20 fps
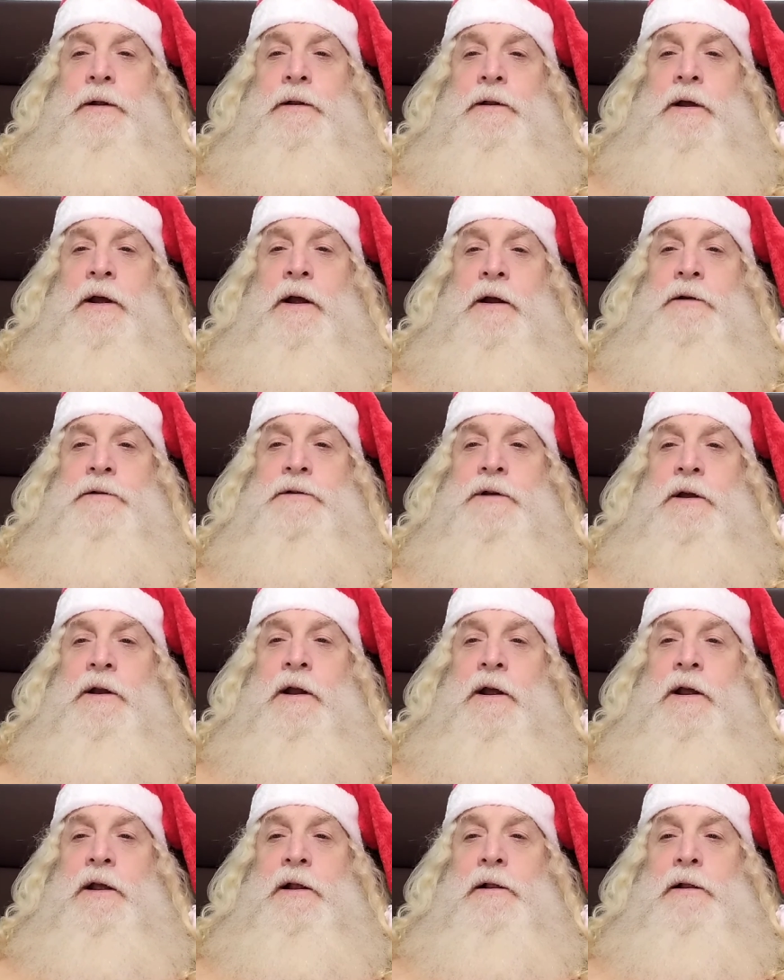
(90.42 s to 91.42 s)
the hair's
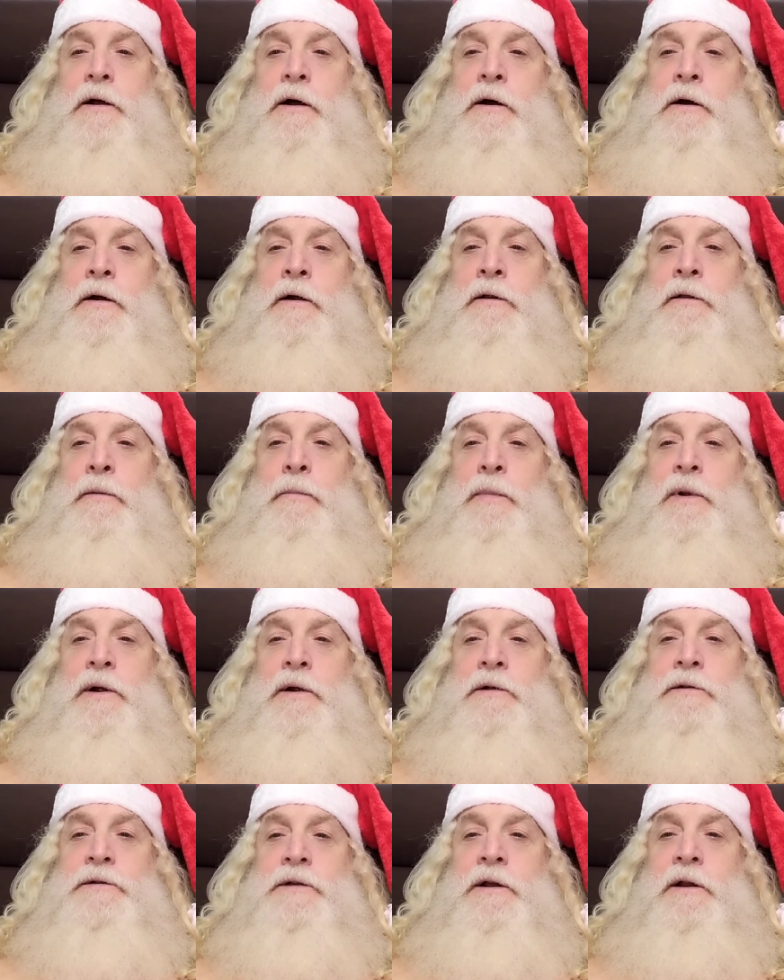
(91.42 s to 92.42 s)
going to get longer, the
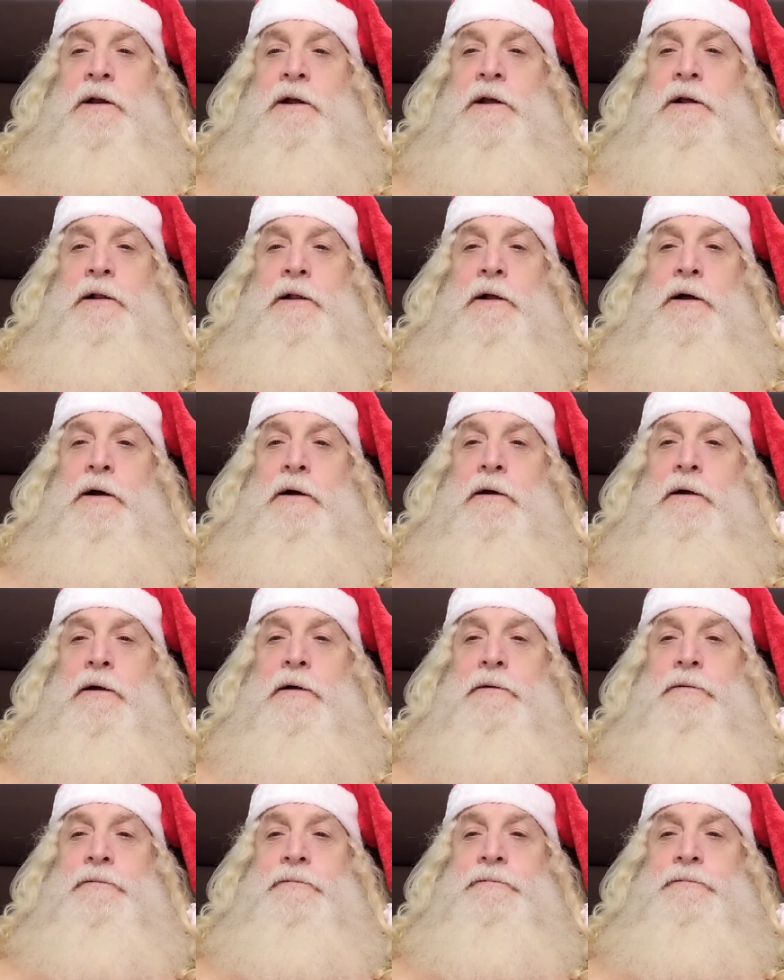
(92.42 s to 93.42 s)
beard's going to get
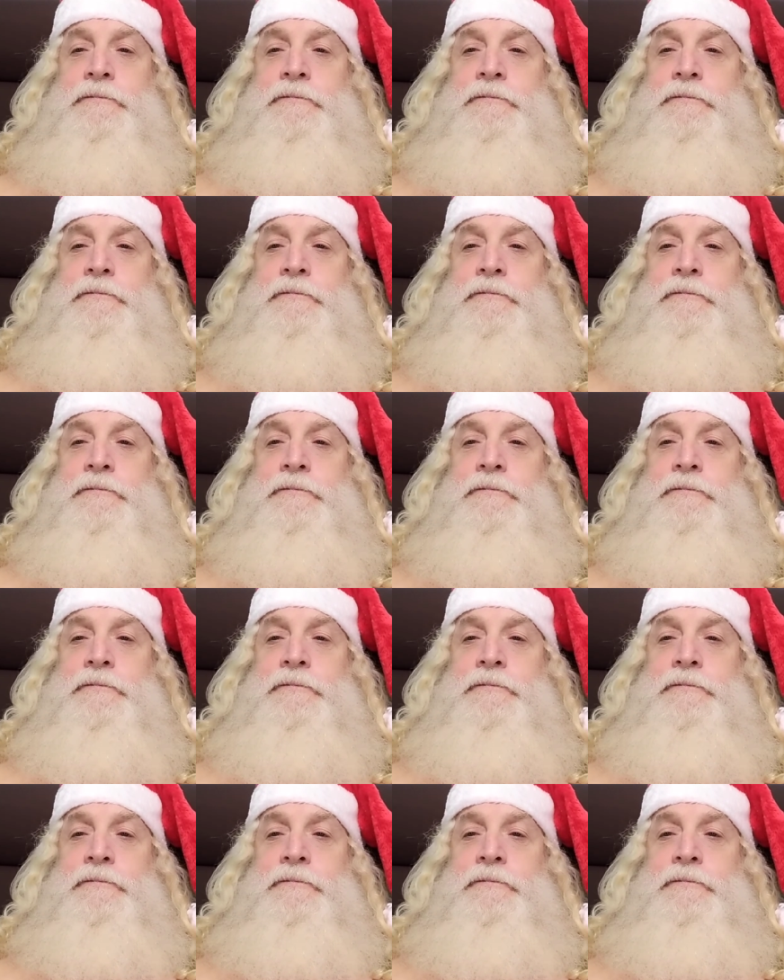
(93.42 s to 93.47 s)
longer.